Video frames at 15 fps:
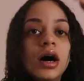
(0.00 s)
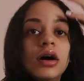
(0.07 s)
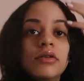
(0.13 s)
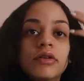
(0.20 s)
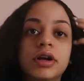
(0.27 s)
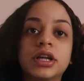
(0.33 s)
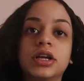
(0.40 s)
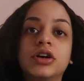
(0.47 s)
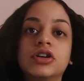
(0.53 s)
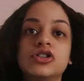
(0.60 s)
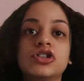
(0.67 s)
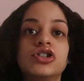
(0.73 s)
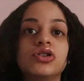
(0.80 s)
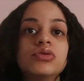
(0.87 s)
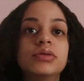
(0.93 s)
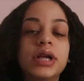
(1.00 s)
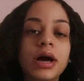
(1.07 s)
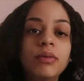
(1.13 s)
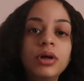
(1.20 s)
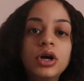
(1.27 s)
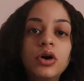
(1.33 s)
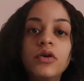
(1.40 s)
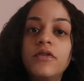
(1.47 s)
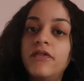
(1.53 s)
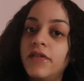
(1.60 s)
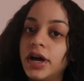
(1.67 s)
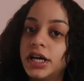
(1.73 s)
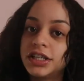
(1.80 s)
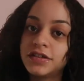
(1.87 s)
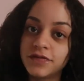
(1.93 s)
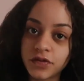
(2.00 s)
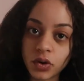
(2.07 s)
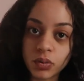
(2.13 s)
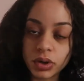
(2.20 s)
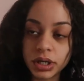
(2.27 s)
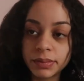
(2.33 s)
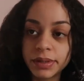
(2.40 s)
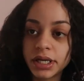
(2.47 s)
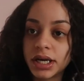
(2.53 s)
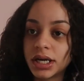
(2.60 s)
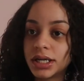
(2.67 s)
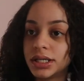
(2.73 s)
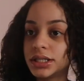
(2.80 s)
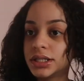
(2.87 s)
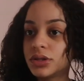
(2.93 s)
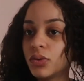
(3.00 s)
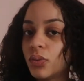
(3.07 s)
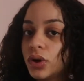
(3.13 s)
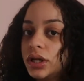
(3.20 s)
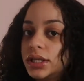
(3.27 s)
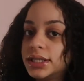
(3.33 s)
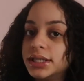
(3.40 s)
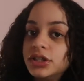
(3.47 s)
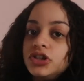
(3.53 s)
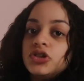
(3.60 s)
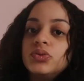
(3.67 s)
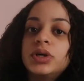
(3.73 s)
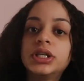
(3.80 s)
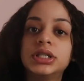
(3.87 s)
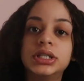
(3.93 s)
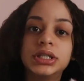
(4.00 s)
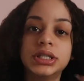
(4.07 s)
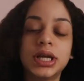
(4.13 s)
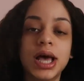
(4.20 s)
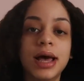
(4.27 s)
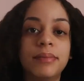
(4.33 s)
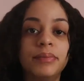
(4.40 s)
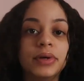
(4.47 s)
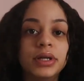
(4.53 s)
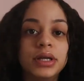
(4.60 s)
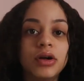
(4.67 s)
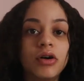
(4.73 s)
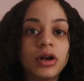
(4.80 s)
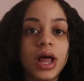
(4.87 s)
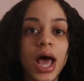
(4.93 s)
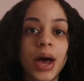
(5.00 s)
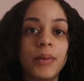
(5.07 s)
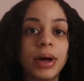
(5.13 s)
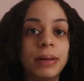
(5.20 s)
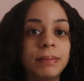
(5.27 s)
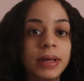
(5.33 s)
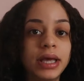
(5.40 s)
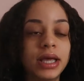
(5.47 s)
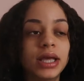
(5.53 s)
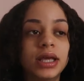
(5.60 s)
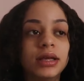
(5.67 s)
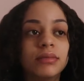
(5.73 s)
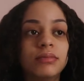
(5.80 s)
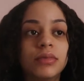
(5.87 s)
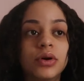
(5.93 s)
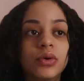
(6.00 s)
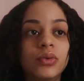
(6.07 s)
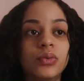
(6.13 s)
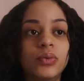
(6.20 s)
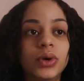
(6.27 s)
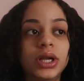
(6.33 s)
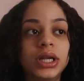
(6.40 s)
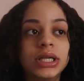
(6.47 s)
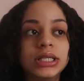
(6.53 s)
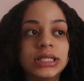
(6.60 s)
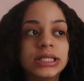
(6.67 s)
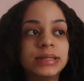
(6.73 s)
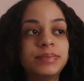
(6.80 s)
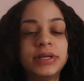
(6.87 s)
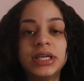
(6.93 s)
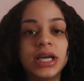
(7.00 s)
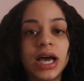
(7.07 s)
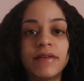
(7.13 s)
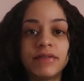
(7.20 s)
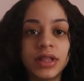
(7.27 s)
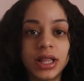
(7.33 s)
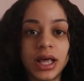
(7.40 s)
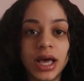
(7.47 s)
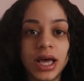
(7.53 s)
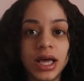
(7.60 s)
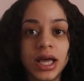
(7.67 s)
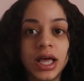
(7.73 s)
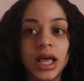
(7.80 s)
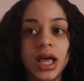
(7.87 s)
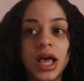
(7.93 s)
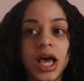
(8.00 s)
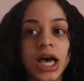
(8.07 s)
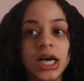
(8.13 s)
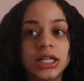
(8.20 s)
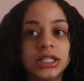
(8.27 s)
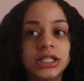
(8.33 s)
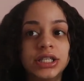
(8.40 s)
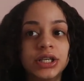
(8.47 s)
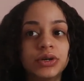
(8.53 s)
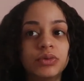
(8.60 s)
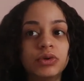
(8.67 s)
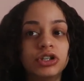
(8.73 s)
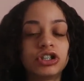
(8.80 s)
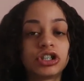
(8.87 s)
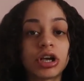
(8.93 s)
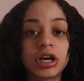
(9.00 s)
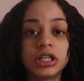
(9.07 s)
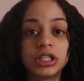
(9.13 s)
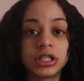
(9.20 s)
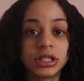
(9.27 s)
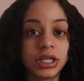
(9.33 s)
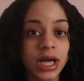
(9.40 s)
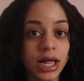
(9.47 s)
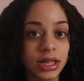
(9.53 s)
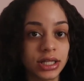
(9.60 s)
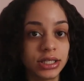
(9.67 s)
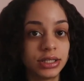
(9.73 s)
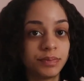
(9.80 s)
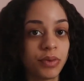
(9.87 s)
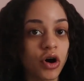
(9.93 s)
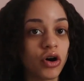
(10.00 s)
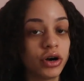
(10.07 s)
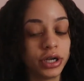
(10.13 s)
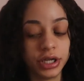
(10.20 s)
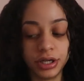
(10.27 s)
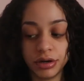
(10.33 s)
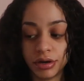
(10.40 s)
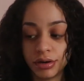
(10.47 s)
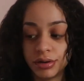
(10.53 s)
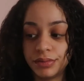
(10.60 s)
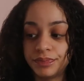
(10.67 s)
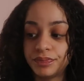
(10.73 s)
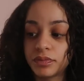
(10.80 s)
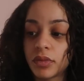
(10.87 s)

Alright, y'all, so now we're going fast forward, because when the situation happened on how I met him, we didn't speak after that until we saw each other at this party, y'all.